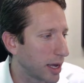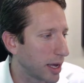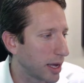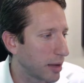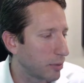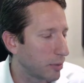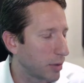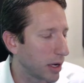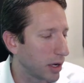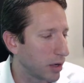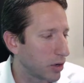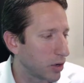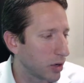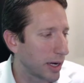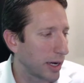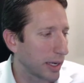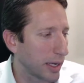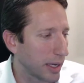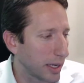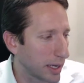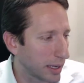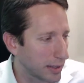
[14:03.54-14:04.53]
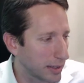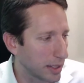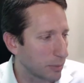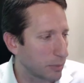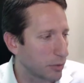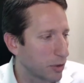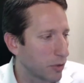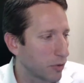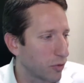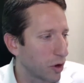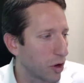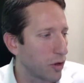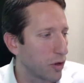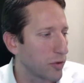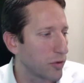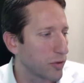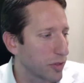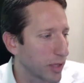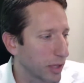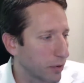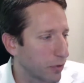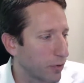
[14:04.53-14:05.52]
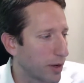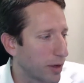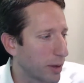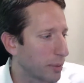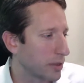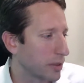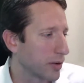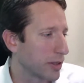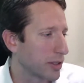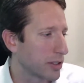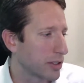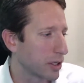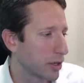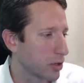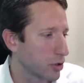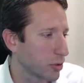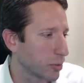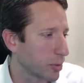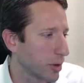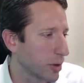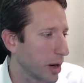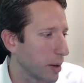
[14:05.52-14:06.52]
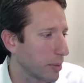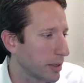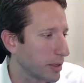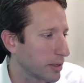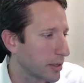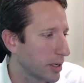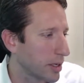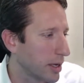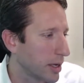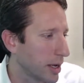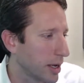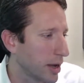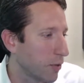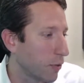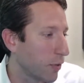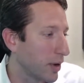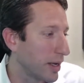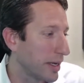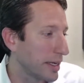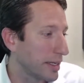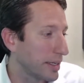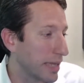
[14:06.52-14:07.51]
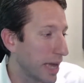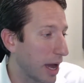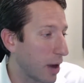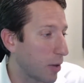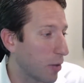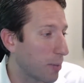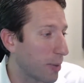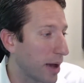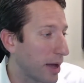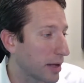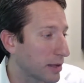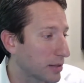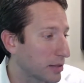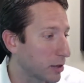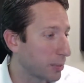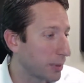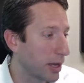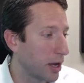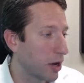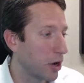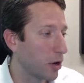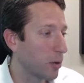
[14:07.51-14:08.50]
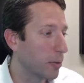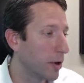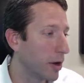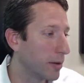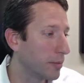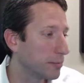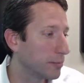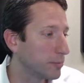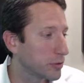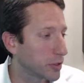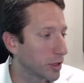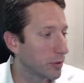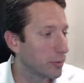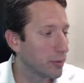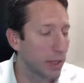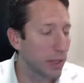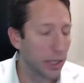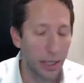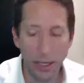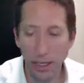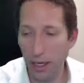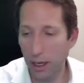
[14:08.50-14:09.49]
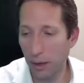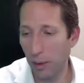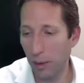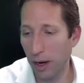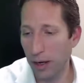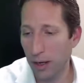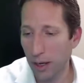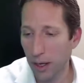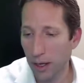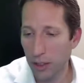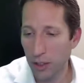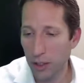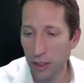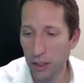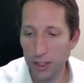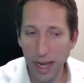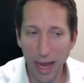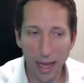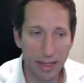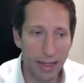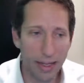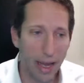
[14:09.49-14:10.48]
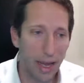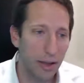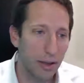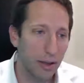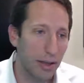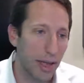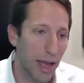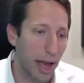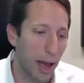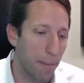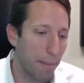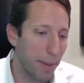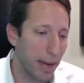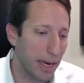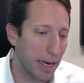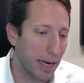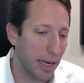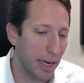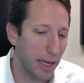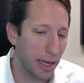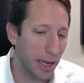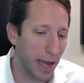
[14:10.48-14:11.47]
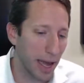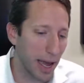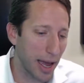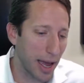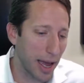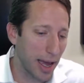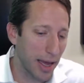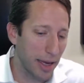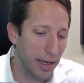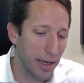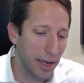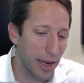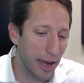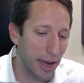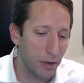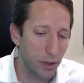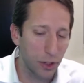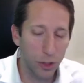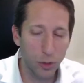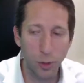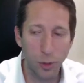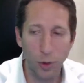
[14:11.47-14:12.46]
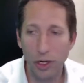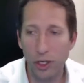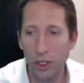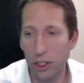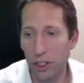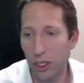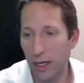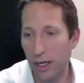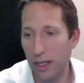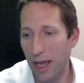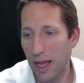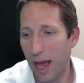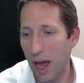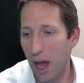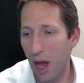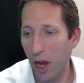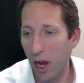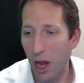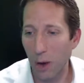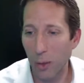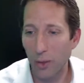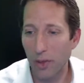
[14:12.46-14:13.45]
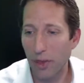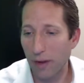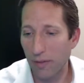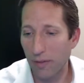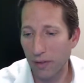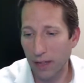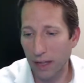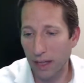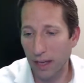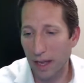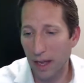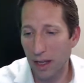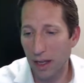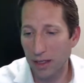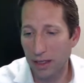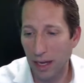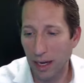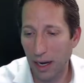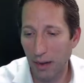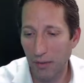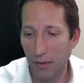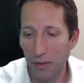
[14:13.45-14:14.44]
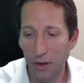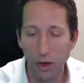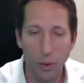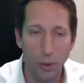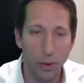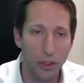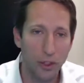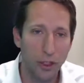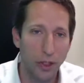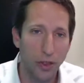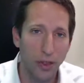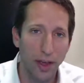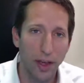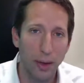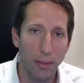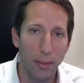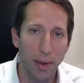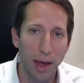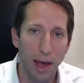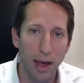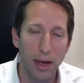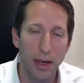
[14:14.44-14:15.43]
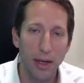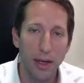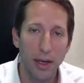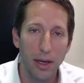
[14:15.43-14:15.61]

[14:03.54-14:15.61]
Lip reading: and creating an exemption for all single family residential properties. If we can get that one passed, it'll be a home run. So anyway, just had that meeting, and just wanted to share that along with everything else. I'd love to know what you think about